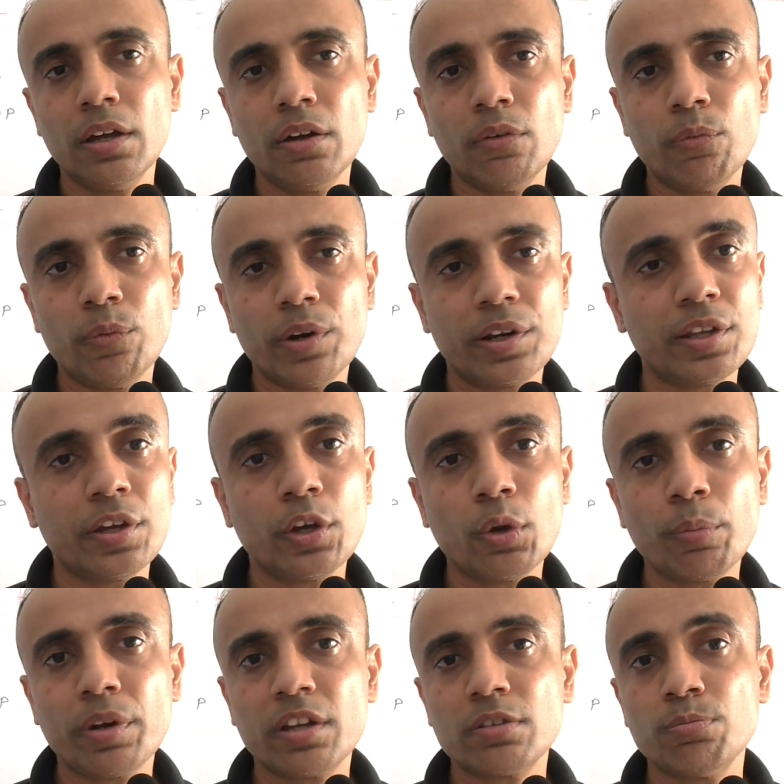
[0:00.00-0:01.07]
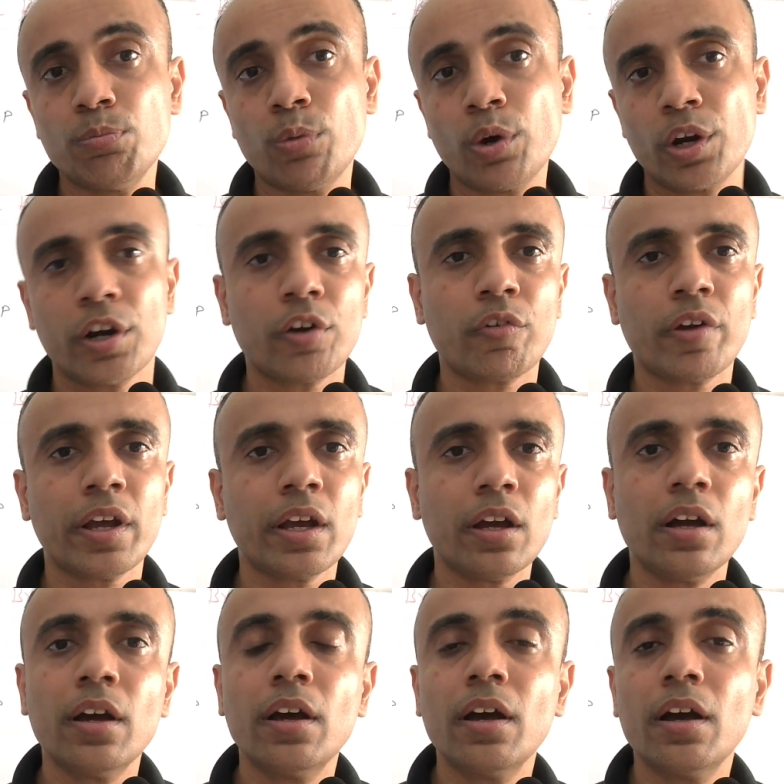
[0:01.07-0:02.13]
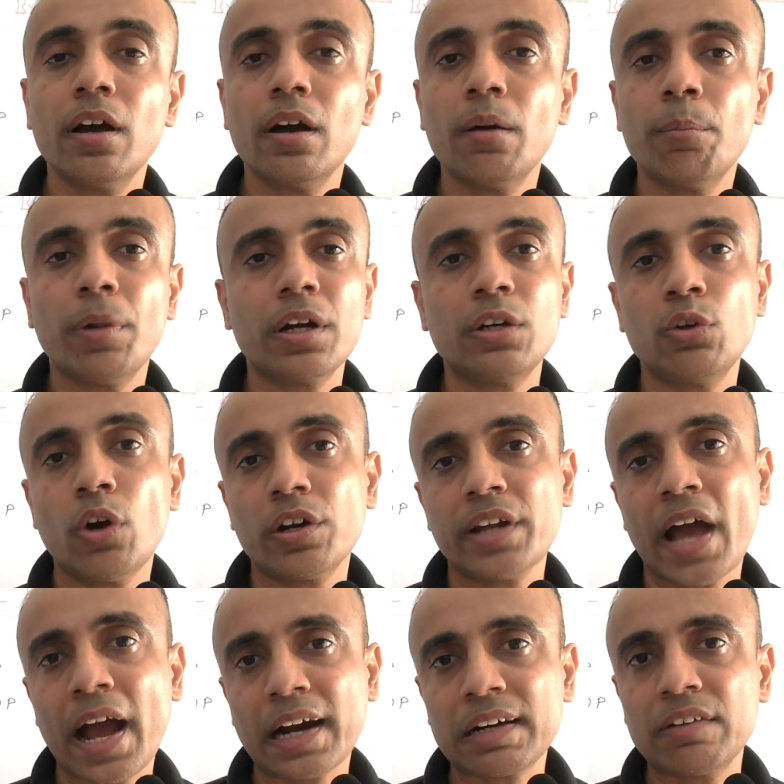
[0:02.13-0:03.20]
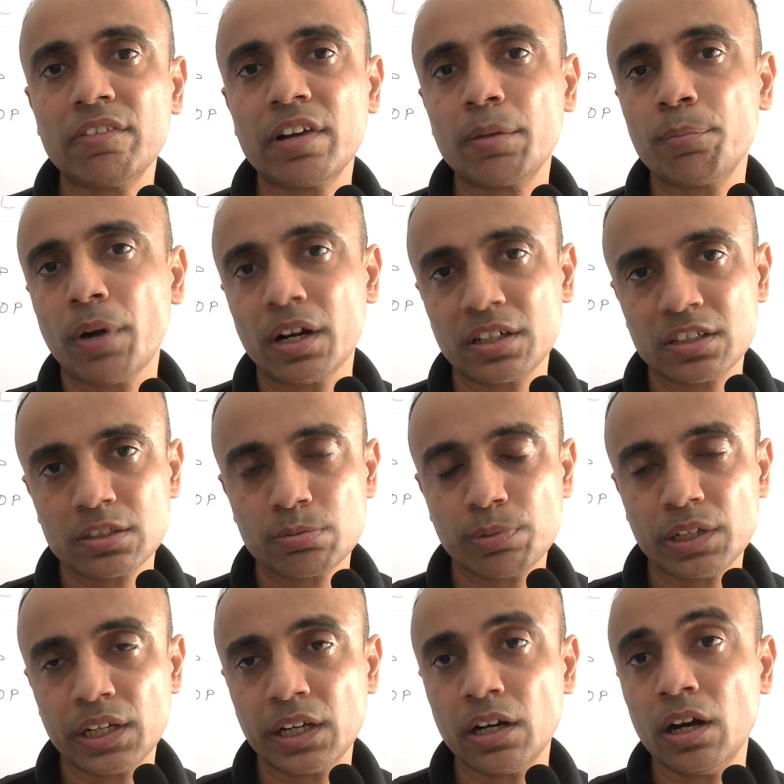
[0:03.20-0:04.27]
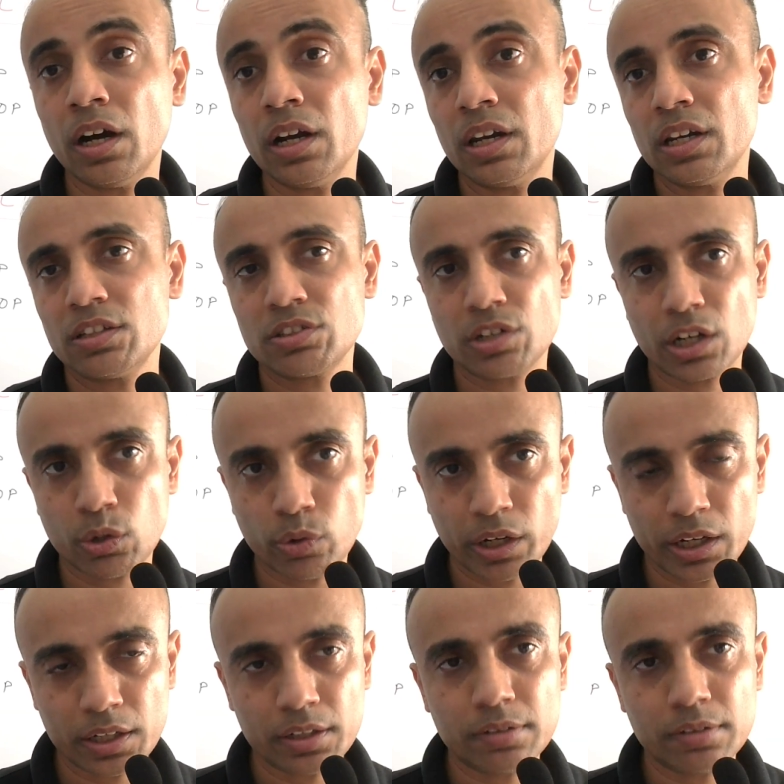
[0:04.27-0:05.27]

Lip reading: where the human is monitoring but not actively participating unless required.